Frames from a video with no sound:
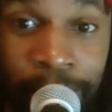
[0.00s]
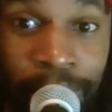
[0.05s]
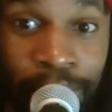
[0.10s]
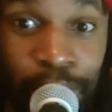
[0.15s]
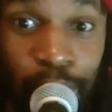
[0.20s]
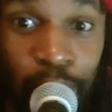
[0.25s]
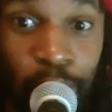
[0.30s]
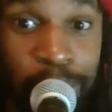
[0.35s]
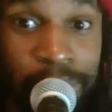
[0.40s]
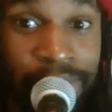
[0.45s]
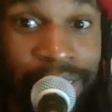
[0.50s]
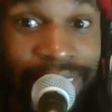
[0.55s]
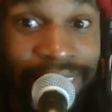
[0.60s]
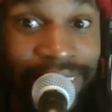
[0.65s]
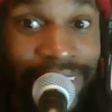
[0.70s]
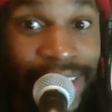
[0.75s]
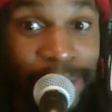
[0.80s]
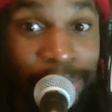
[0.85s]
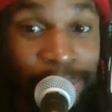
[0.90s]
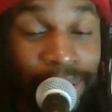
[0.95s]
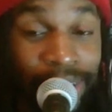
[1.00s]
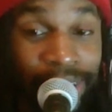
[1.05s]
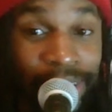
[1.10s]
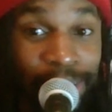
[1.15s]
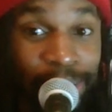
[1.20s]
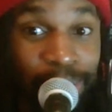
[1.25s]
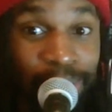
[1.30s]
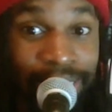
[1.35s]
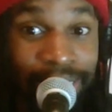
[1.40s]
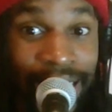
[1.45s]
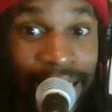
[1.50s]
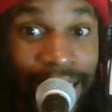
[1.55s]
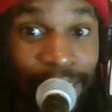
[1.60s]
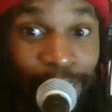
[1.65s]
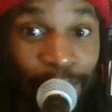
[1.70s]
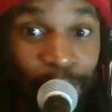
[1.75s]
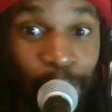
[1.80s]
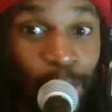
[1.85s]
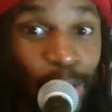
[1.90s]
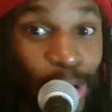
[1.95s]
don't mean so them man that was like
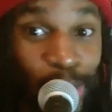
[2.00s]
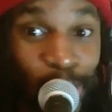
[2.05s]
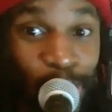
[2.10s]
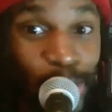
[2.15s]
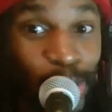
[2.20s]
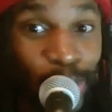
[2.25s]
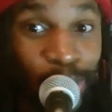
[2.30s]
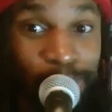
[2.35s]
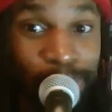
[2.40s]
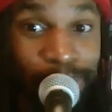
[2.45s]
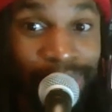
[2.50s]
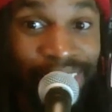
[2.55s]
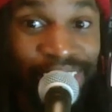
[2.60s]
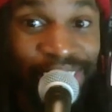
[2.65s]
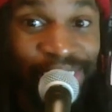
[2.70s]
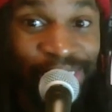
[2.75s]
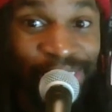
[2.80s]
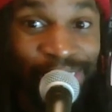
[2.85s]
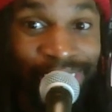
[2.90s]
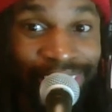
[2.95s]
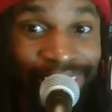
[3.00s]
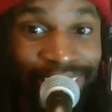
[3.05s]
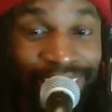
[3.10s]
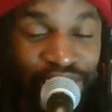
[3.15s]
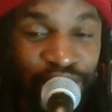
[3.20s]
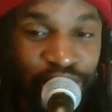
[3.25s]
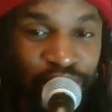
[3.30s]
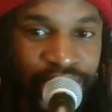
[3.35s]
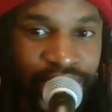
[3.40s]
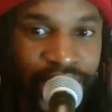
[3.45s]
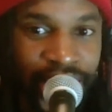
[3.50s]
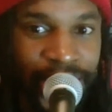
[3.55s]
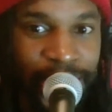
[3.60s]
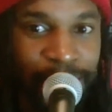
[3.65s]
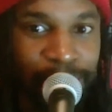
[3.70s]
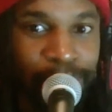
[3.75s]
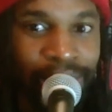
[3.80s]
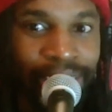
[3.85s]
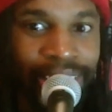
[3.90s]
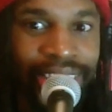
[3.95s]
old man, you know. It's just that
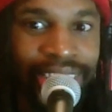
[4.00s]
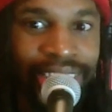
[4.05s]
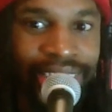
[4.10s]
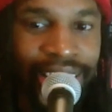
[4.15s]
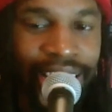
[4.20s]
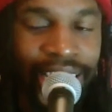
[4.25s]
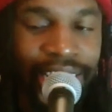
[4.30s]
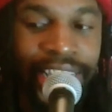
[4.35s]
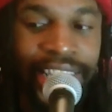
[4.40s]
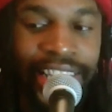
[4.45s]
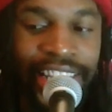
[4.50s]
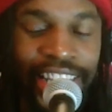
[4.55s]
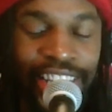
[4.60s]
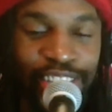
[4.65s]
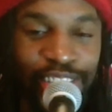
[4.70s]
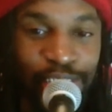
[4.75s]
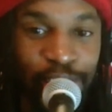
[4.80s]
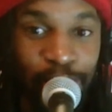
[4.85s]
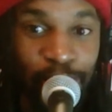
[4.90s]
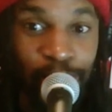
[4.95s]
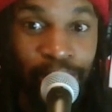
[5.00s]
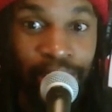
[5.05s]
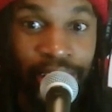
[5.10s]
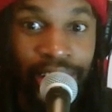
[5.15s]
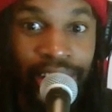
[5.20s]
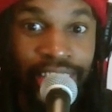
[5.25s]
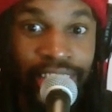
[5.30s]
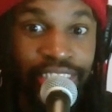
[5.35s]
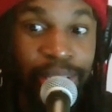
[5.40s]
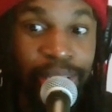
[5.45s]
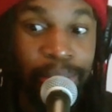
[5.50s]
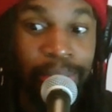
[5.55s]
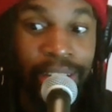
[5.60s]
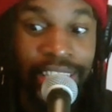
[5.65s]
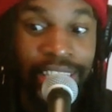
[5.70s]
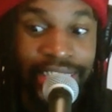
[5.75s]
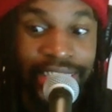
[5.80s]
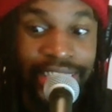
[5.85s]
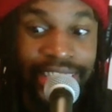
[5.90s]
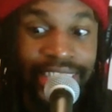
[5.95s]
them man that start the thing young. So
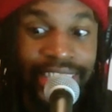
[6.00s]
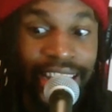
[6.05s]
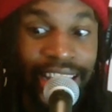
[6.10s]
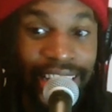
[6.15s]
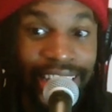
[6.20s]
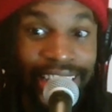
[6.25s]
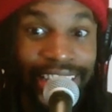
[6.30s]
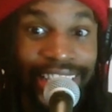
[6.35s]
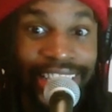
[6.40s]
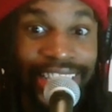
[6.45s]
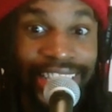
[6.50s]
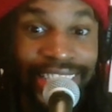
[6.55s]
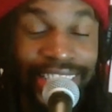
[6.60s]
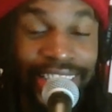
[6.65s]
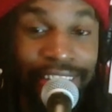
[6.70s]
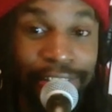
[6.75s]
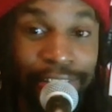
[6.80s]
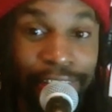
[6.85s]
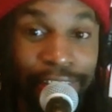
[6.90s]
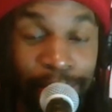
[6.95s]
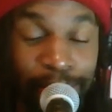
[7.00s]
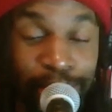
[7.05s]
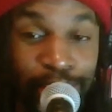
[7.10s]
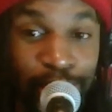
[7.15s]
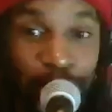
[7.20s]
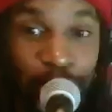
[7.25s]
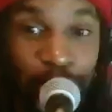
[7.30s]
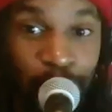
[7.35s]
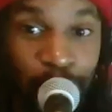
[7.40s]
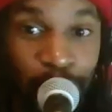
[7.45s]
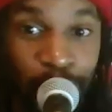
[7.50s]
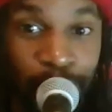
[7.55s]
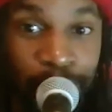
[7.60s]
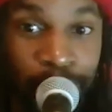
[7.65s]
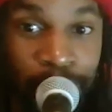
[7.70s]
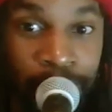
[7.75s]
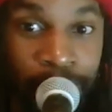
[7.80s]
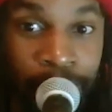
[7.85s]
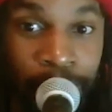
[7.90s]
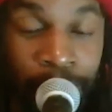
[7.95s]
imagine starting this thing from
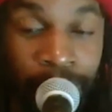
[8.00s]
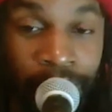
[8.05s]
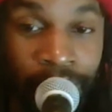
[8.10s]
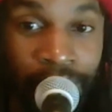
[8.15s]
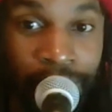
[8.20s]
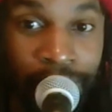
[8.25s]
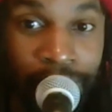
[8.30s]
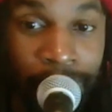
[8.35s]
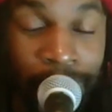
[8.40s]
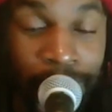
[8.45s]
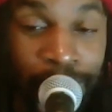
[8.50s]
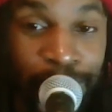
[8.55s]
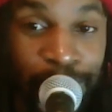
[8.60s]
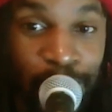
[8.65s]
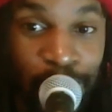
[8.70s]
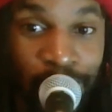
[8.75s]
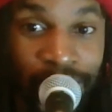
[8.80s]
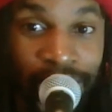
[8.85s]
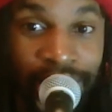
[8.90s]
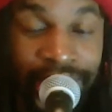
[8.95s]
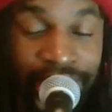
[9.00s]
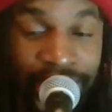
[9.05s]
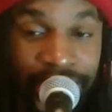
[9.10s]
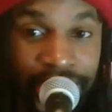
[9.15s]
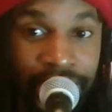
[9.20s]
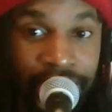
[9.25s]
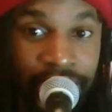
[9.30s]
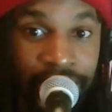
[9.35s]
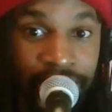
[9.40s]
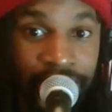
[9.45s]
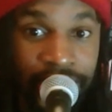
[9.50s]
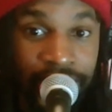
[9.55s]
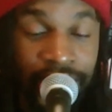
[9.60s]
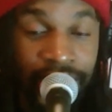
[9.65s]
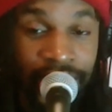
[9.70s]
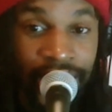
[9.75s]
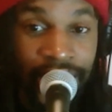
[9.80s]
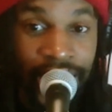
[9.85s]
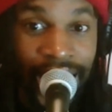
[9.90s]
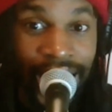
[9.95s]
a younger stage,
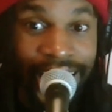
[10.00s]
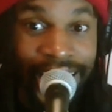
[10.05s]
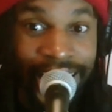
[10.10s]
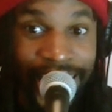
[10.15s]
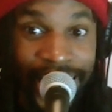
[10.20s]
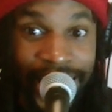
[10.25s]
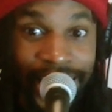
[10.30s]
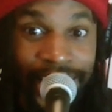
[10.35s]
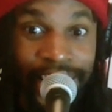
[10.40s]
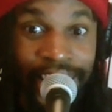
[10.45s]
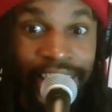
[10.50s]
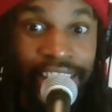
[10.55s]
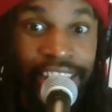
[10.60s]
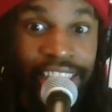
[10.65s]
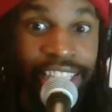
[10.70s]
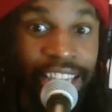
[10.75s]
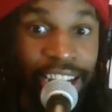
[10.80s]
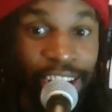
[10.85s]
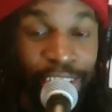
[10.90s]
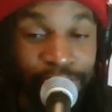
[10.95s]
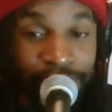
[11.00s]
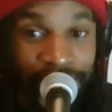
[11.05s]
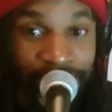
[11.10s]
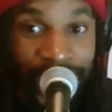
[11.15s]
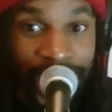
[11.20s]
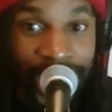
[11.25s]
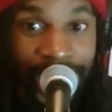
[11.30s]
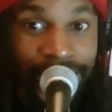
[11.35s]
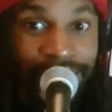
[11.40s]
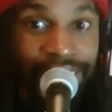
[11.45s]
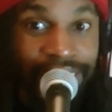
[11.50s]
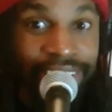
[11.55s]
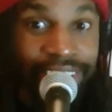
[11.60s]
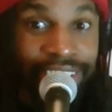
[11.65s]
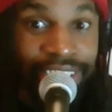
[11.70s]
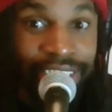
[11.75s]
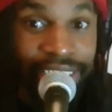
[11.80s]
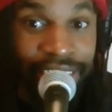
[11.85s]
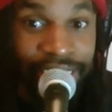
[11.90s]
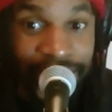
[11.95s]
and then carrying on this
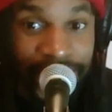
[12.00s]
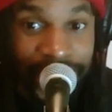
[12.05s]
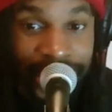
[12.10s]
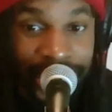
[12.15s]
thing,